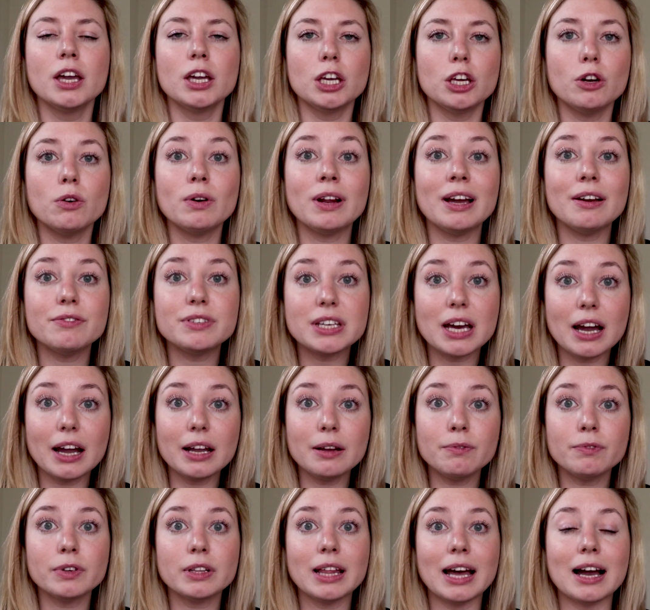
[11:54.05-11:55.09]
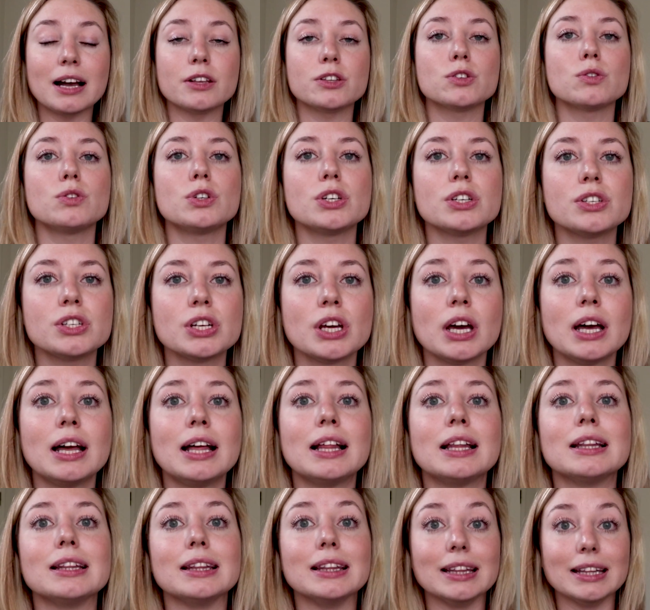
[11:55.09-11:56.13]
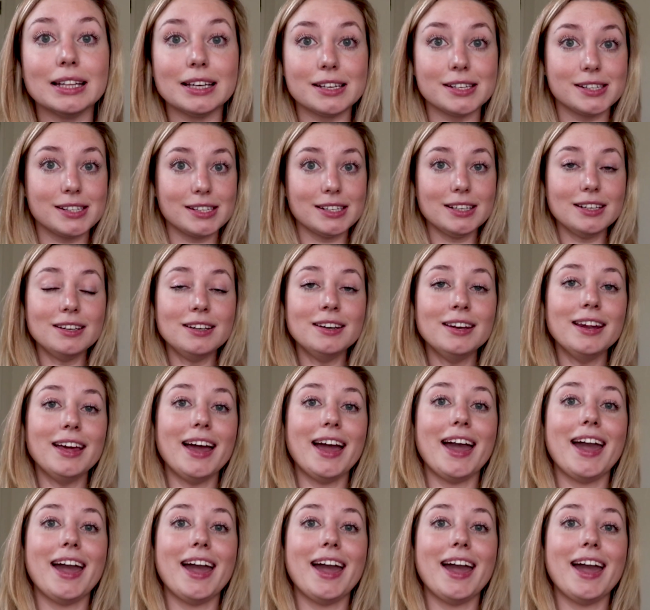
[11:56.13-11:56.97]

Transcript: You don't have time for that. So just listen